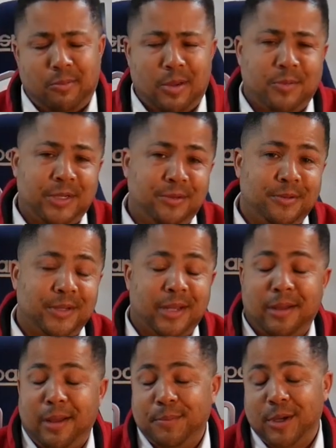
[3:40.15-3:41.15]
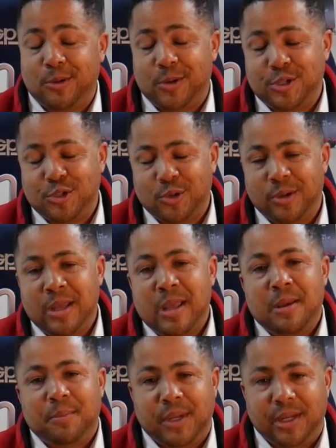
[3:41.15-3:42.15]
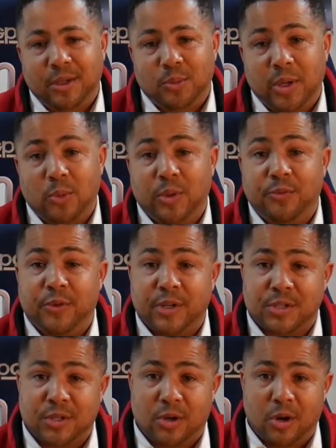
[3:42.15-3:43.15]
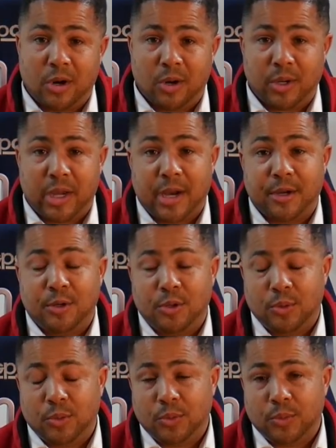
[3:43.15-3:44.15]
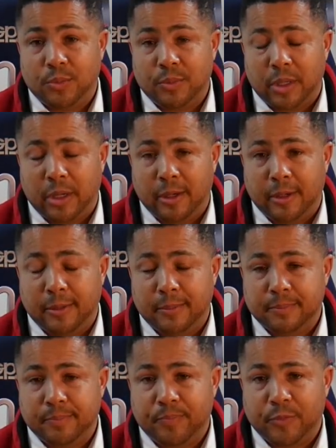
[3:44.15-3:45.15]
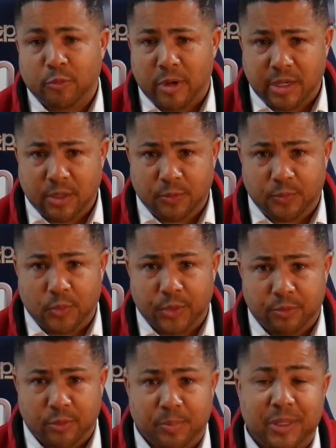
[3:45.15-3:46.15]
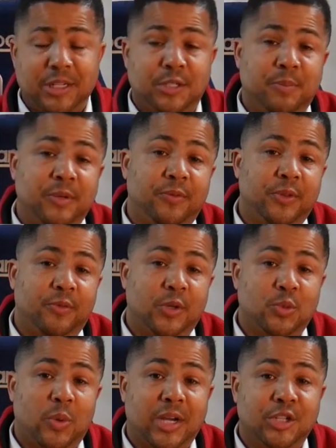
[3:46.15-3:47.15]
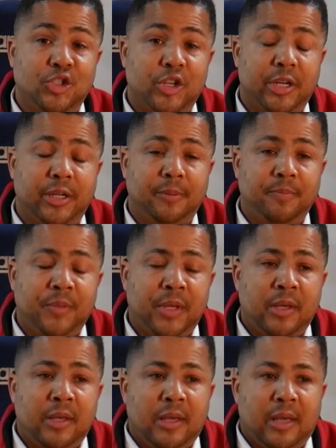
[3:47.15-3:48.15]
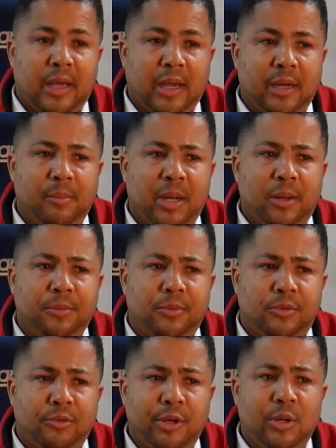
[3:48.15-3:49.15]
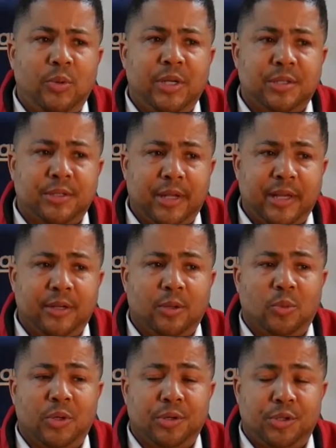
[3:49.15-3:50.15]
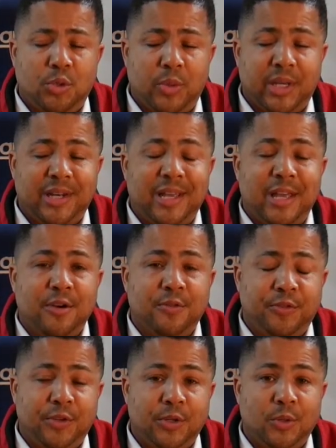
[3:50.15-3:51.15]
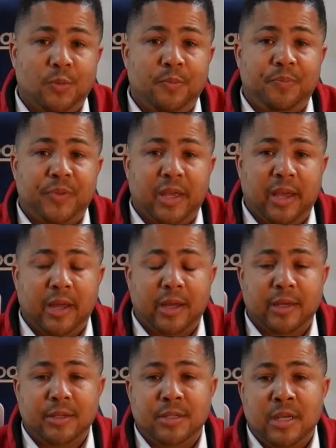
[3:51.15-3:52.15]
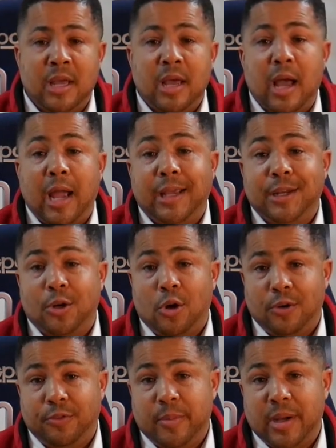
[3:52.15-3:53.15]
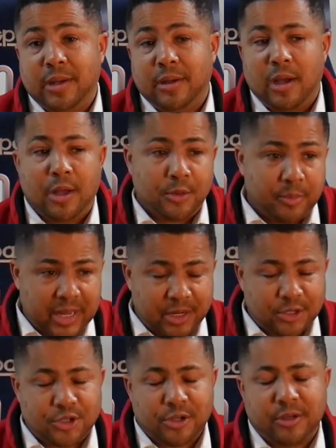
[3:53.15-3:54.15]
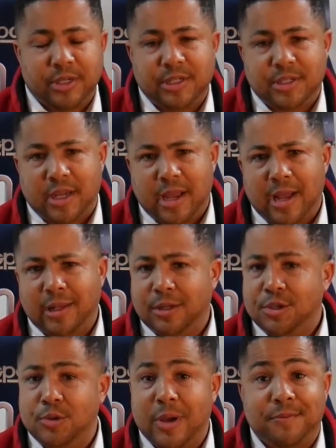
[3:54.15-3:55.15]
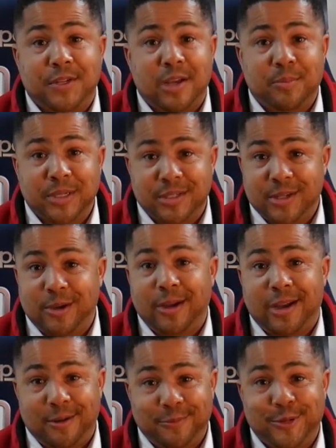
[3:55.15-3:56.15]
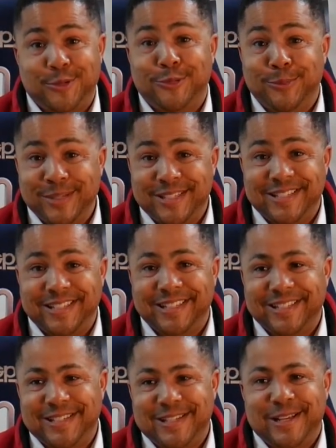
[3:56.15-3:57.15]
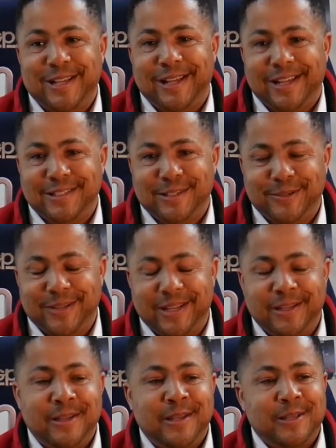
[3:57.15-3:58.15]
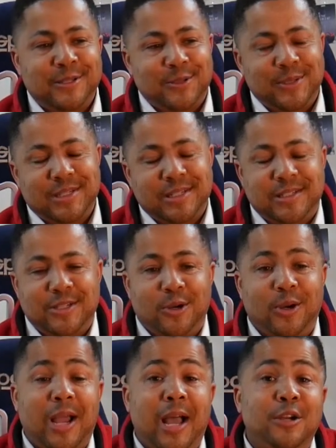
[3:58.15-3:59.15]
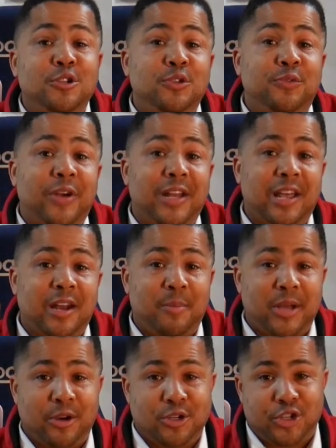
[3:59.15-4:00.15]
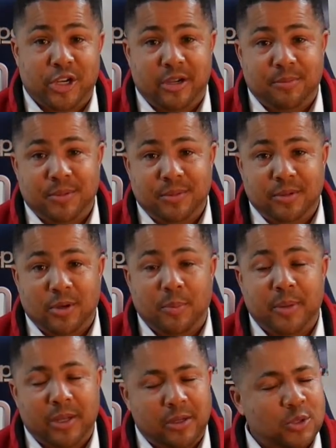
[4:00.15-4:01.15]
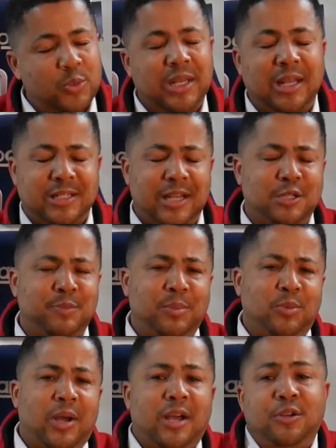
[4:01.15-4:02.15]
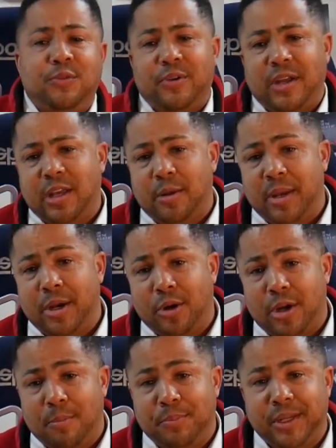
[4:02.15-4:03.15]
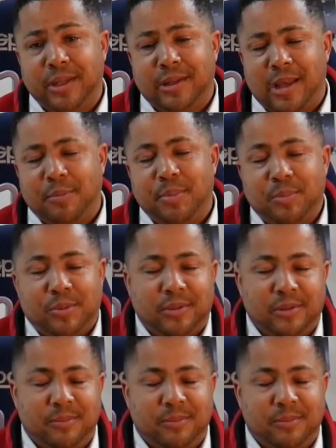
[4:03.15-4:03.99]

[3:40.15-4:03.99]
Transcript: Why would he do that? I'm not quite sure. But anyway, we fixed the car, got a new radio for the replacement for the Volkswagen Jetta. And about 3 weeks later, we're doing an interview, and I get a call from my other manager, and he's like, "Alex, you have to come into the conference room and see this." I said, "Okay." So he says, "Sir, how did you find out about our job?" Because we like to ask people, how do you find out about our company? A lot of people